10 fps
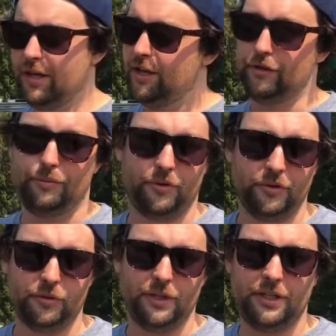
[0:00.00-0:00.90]
it'll pull
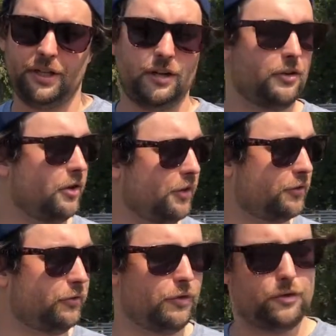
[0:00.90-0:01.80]
you in, and it'll
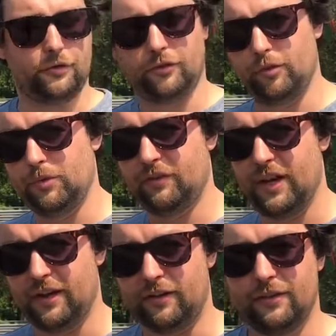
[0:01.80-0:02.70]
also reduce a little bit of
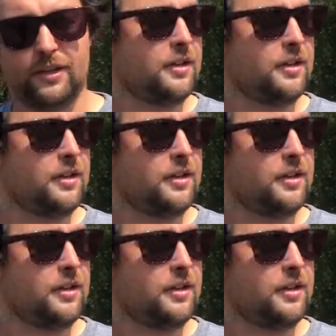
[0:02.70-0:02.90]
angle.